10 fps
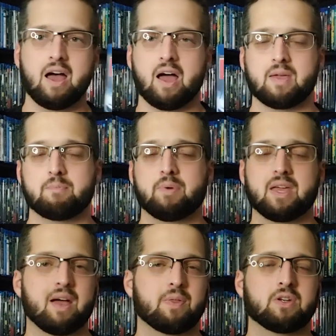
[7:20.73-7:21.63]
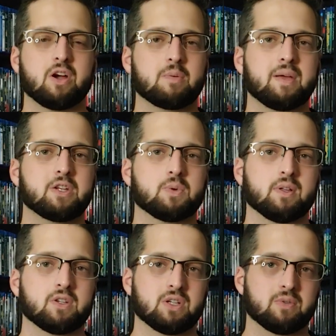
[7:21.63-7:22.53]
but yeah, the Darkman
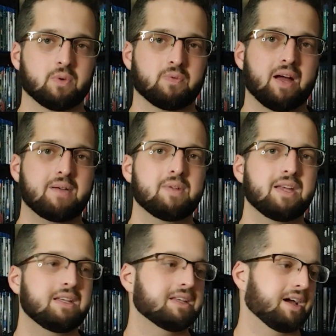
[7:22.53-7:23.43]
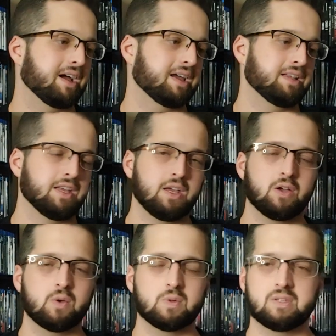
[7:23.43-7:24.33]
trilogy for $5.99,
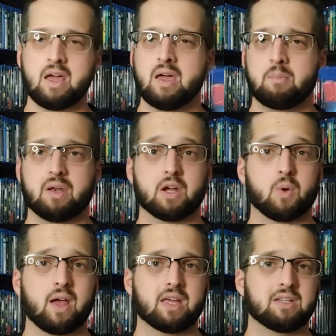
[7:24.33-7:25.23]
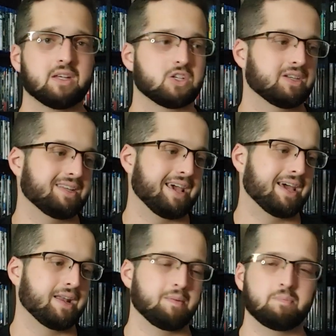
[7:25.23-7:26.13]
used, but in great condition
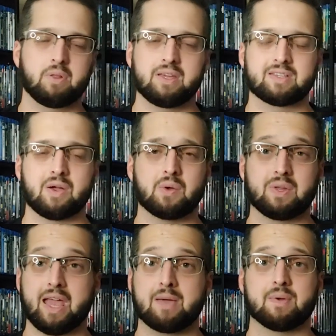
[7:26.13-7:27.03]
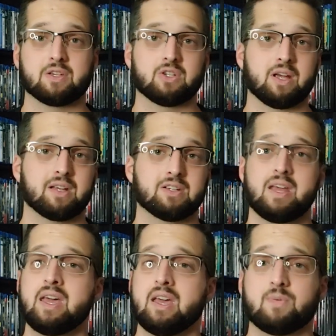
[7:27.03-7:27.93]
at a place called Game Exchange.
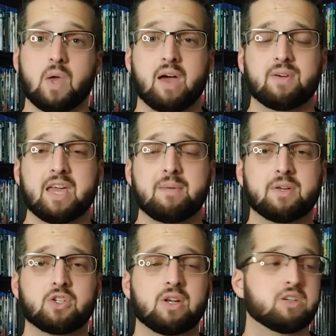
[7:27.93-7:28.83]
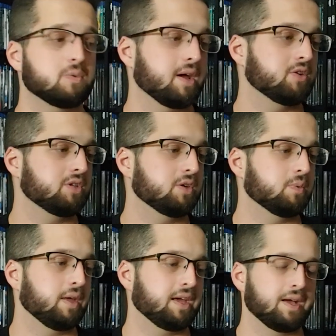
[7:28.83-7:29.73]
If you have a Game Exchange around you,
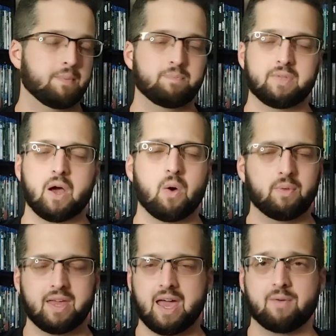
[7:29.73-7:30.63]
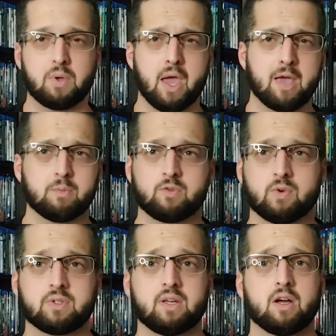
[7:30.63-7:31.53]
they not only have games
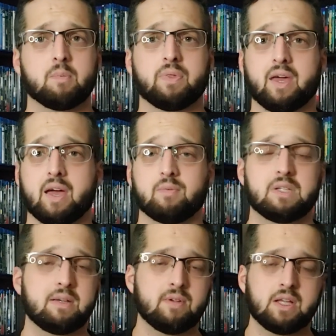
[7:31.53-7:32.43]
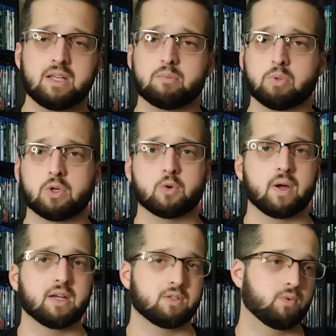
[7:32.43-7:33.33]
for sale, but they have DVDs,
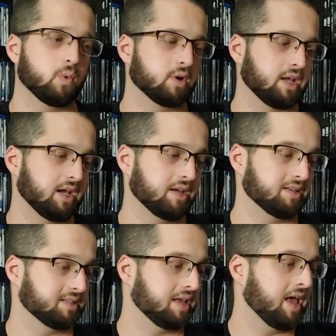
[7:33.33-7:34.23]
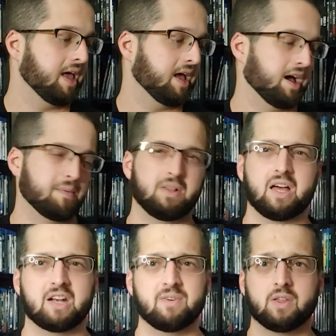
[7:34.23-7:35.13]
Blu-rays, 4Ks, a
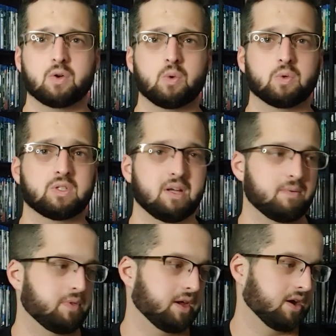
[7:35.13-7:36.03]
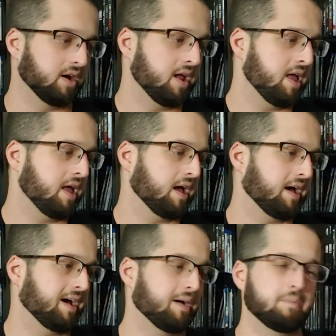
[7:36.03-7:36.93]
lot of other cool stuff there.
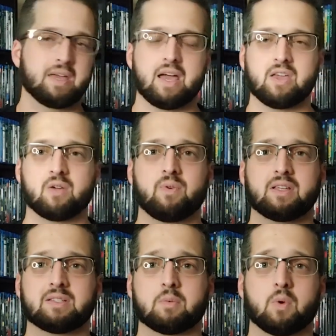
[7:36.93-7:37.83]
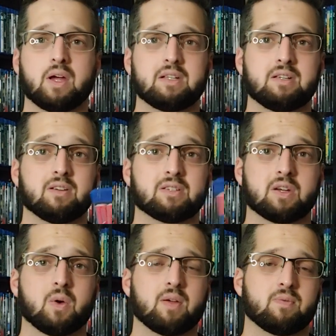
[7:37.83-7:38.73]
But yeah, you can find some great deals and
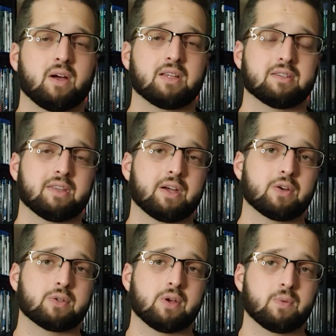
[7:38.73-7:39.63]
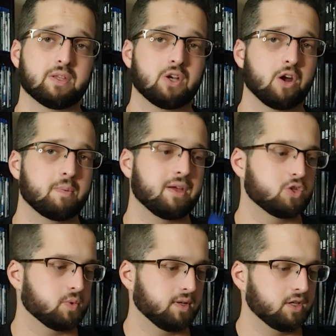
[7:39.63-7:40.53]
great finds there. So the Darkman
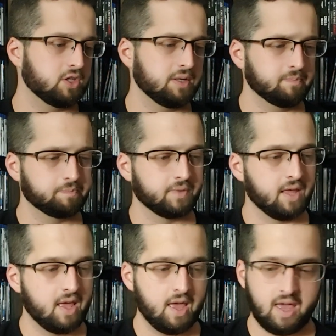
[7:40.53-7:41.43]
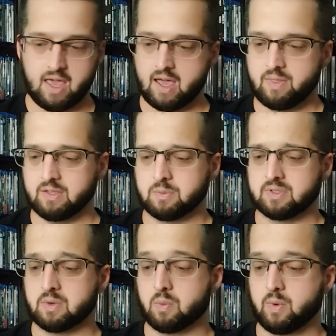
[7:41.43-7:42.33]
trilogy, and this
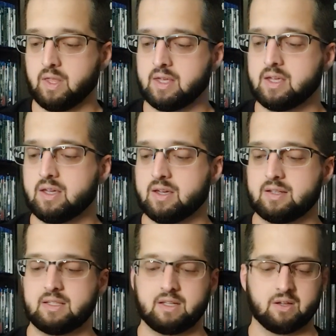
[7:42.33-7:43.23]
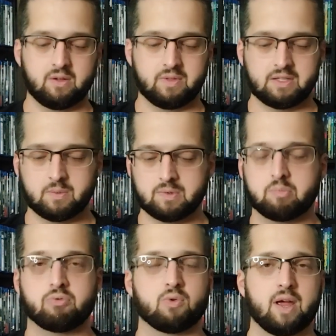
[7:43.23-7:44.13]
was a really good deal. This was
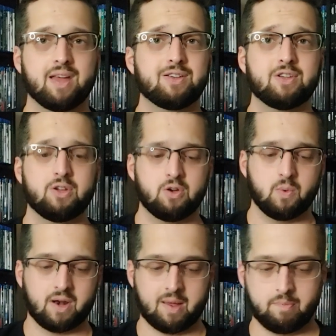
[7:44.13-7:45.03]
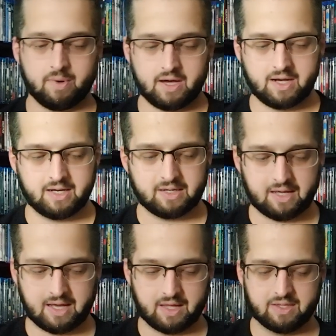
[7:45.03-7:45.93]
brand new when I bought it.
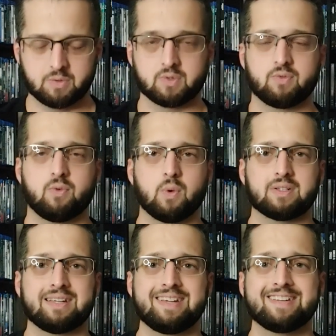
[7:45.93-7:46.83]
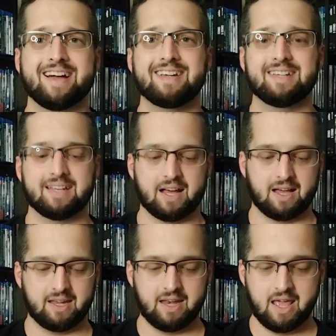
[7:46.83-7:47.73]
This was
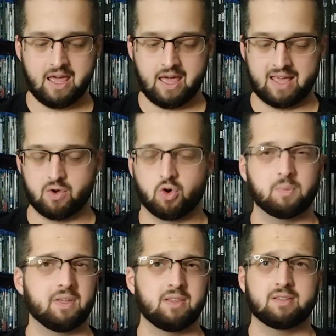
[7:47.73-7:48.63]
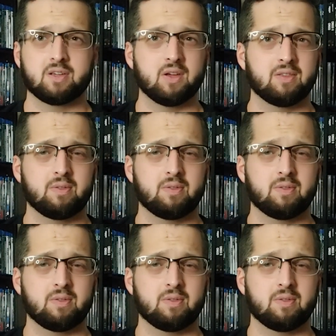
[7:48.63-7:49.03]
$14.99, and normally this